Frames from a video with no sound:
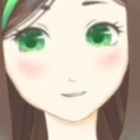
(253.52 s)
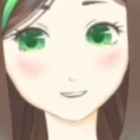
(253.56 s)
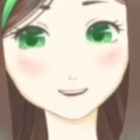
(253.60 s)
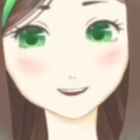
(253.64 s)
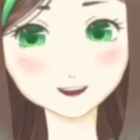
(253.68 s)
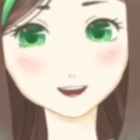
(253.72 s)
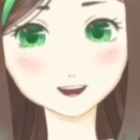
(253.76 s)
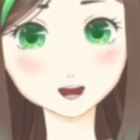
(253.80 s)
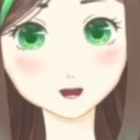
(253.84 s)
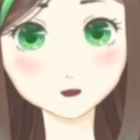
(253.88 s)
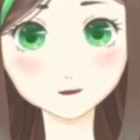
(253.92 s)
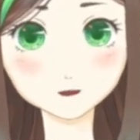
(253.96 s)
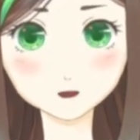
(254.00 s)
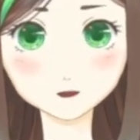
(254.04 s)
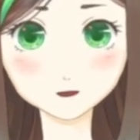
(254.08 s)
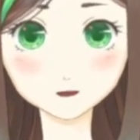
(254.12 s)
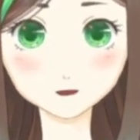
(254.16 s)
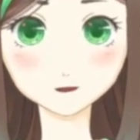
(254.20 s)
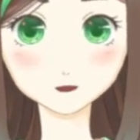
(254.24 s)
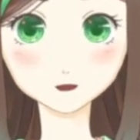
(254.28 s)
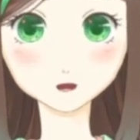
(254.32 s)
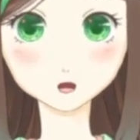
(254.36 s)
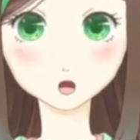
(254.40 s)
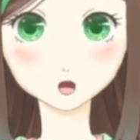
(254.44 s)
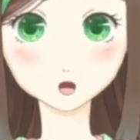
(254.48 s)
I make
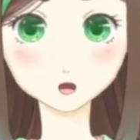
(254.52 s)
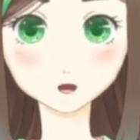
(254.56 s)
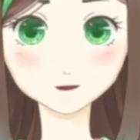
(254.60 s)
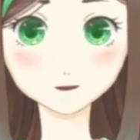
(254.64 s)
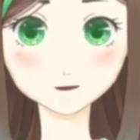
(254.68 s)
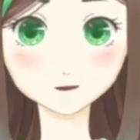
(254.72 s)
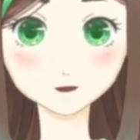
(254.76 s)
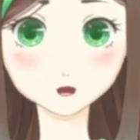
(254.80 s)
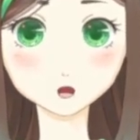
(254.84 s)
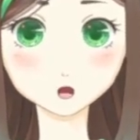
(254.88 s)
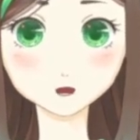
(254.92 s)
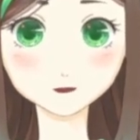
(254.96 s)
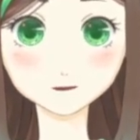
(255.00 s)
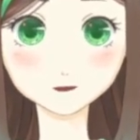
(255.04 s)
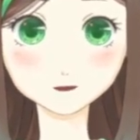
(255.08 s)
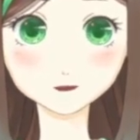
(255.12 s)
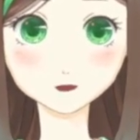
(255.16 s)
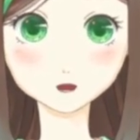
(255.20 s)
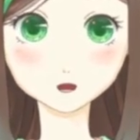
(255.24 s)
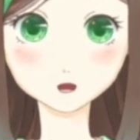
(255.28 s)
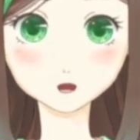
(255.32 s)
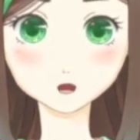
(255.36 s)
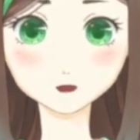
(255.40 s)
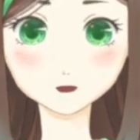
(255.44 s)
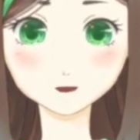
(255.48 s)
sure I also have smaller
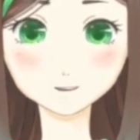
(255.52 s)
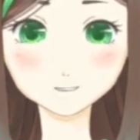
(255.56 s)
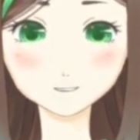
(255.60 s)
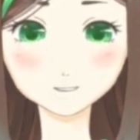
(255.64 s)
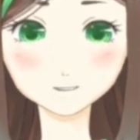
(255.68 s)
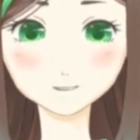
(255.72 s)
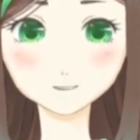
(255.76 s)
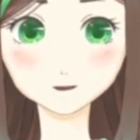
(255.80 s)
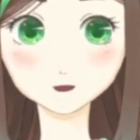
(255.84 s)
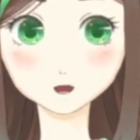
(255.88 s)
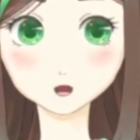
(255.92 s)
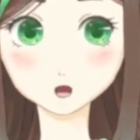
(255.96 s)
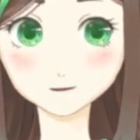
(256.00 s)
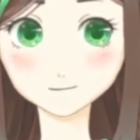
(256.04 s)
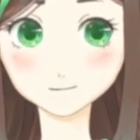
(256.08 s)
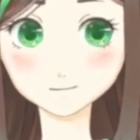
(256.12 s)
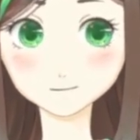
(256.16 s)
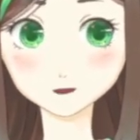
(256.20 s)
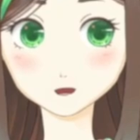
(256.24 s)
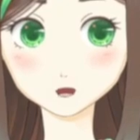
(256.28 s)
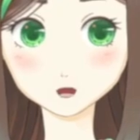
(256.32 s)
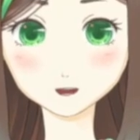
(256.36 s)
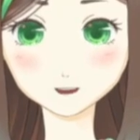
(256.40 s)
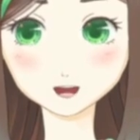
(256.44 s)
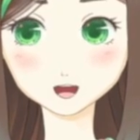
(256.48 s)
details to
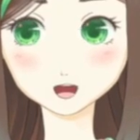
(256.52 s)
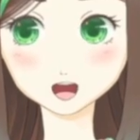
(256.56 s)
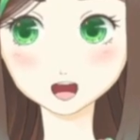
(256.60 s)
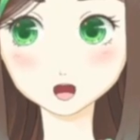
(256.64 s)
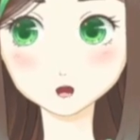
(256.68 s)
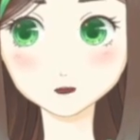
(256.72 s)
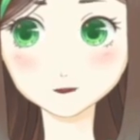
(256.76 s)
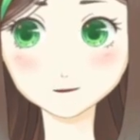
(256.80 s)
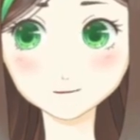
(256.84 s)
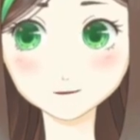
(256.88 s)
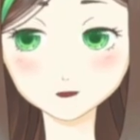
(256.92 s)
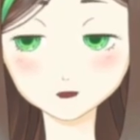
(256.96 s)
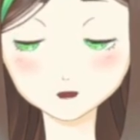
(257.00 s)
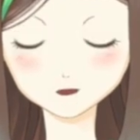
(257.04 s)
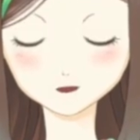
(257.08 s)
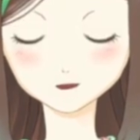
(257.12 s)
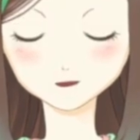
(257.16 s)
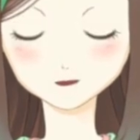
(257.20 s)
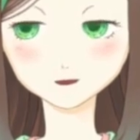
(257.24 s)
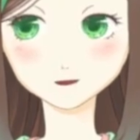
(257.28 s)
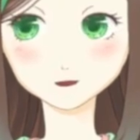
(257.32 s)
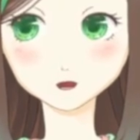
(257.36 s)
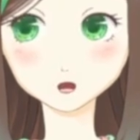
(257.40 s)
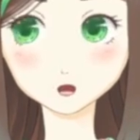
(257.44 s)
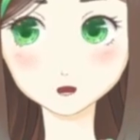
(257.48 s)
emphasize how big the
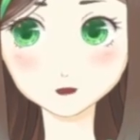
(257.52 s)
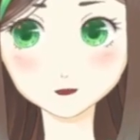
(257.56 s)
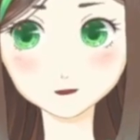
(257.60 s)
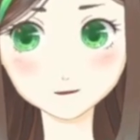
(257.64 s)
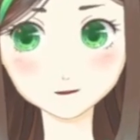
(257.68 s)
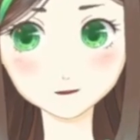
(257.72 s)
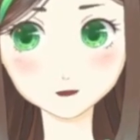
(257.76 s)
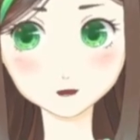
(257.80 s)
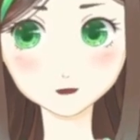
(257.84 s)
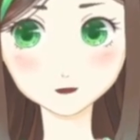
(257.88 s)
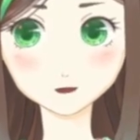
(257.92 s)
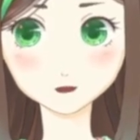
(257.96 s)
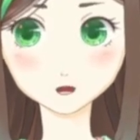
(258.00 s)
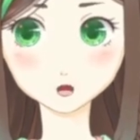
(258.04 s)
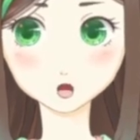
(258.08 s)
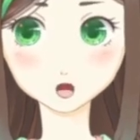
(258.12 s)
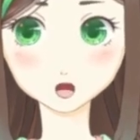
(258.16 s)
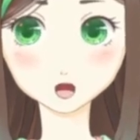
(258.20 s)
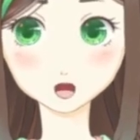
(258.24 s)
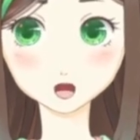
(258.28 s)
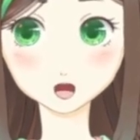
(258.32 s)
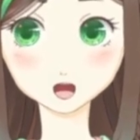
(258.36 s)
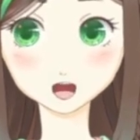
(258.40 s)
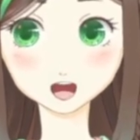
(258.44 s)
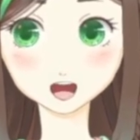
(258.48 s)
spaceship is.
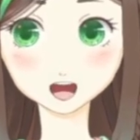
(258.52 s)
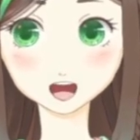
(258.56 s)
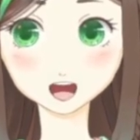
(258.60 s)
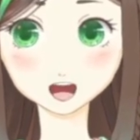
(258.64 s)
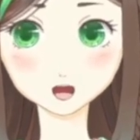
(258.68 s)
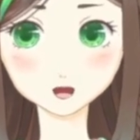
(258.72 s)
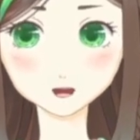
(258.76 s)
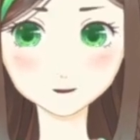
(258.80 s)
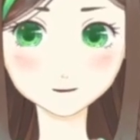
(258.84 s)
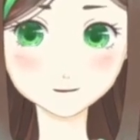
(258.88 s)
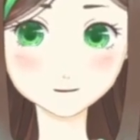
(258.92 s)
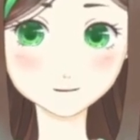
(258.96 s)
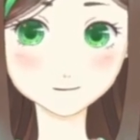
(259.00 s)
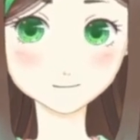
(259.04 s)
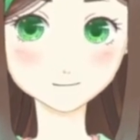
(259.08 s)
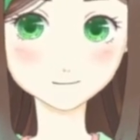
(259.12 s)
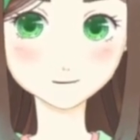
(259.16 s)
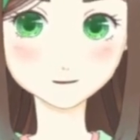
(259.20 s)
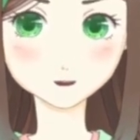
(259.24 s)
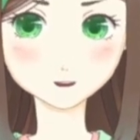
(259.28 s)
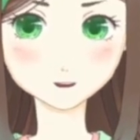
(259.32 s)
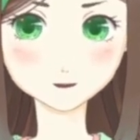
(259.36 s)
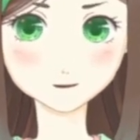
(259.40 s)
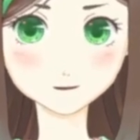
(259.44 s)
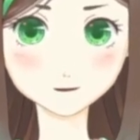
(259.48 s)
Adding the
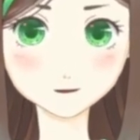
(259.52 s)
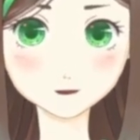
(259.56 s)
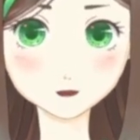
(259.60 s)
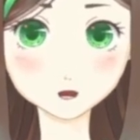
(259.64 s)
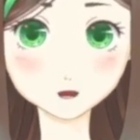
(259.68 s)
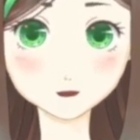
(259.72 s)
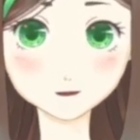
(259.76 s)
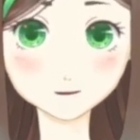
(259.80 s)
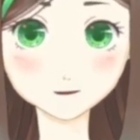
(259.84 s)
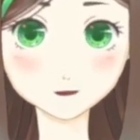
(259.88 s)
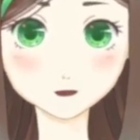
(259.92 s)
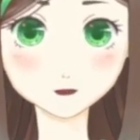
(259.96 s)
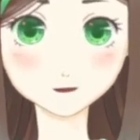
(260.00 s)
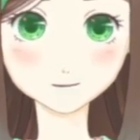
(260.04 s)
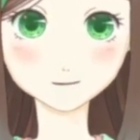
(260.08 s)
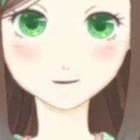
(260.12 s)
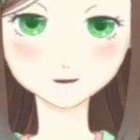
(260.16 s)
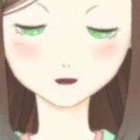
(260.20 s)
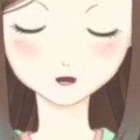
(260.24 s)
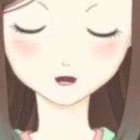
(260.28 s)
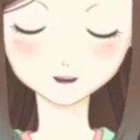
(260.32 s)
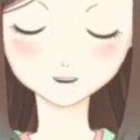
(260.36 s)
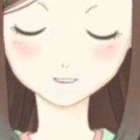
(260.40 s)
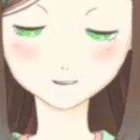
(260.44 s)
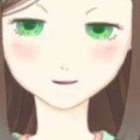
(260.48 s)
sand on top helps to
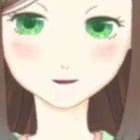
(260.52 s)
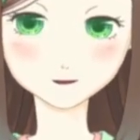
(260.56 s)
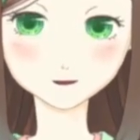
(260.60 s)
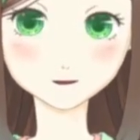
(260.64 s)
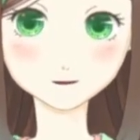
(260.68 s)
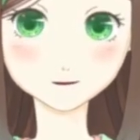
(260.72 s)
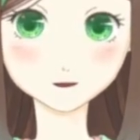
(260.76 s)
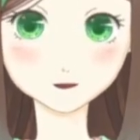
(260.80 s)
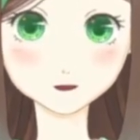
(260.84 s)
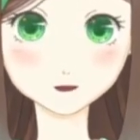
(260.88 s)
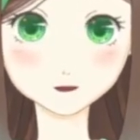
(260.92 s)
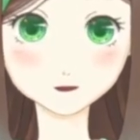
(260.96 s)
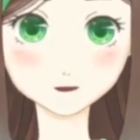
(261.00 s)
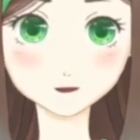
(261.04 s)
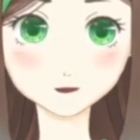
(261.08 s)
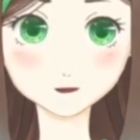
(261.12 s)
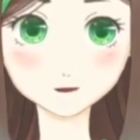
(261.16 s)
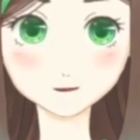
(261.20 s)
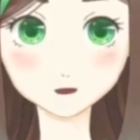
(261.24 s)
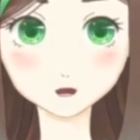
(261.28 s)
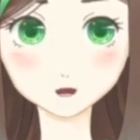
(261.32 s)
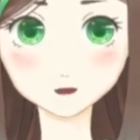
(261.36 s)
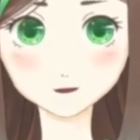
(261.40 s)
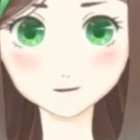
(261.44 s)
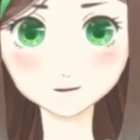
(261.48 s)
anchor it more to the
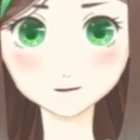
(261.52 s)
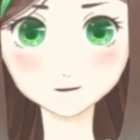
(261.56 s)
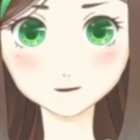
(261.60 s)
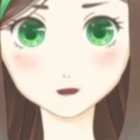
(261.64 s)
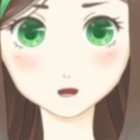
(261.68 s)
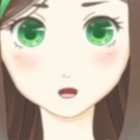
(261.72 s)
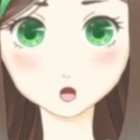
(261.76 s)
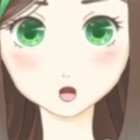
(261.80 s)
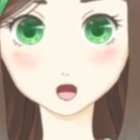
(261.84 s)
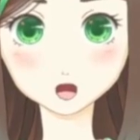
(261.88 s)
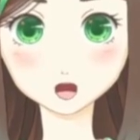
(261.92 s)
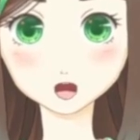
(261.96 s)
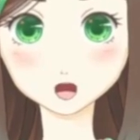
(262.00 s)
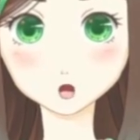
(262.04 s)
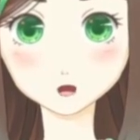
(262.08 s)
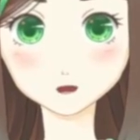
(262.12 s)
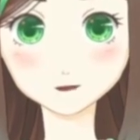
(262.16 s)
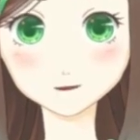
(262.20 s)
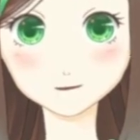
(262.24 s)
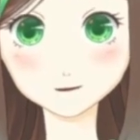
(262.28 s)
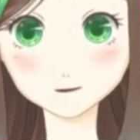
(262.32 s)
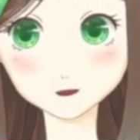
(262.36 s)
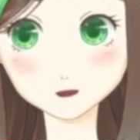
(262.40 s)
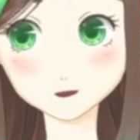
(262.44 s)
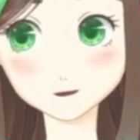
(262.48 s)
ground. I also
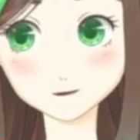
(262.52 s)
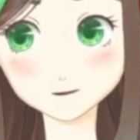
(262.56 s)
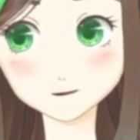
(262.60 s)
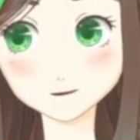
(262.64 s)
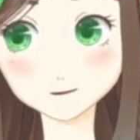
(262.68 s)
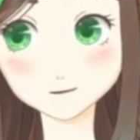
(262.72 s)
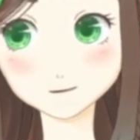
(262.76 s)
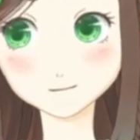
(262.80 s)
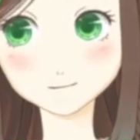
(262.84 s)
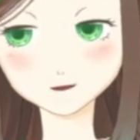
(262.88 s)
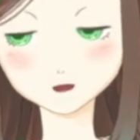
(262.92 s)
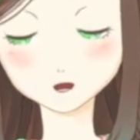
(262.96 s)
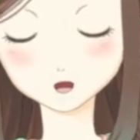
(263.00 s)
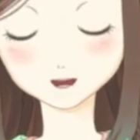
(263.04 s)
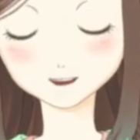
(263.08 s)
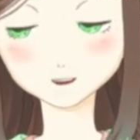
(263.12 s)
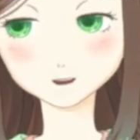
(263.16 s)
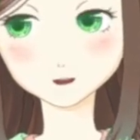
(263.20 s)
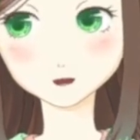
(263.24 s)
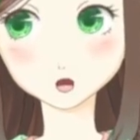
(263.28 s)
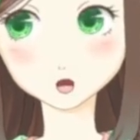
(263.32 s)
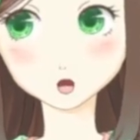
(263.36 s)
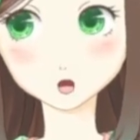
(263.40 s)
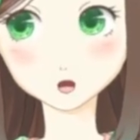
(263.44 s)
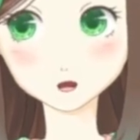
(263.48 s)
add lots of glass
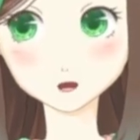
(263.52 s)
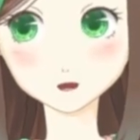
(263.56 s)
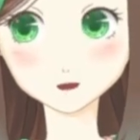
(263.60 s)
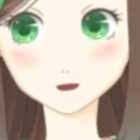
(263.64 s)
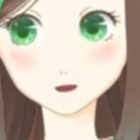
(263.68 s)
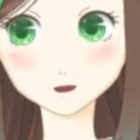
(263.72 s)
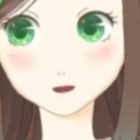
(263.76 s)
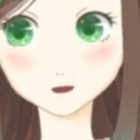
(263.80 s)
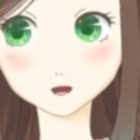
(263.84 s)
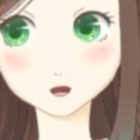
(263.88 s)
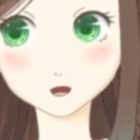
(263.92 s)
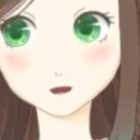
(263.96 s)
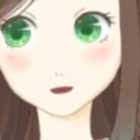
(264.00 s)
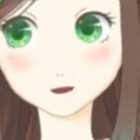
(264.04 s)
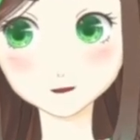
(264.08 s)
shards in the sand.